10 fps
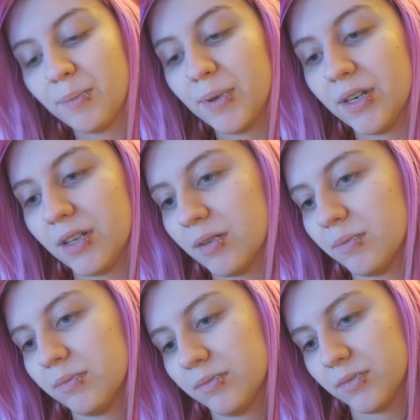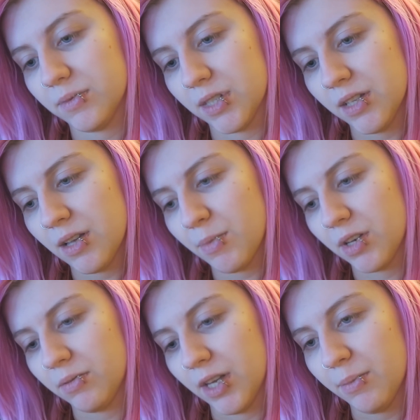didn't get
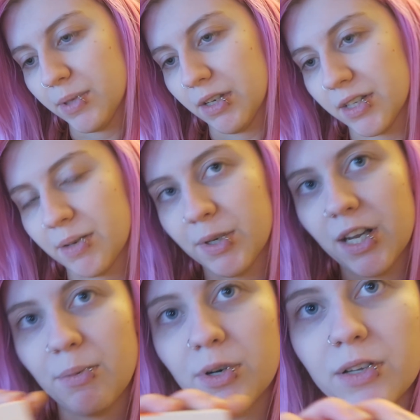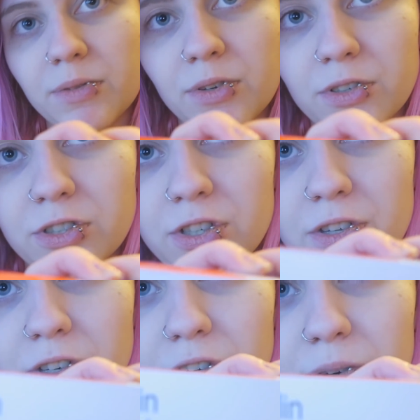someone. Yeah, it does have my name on it, so I'll just show you the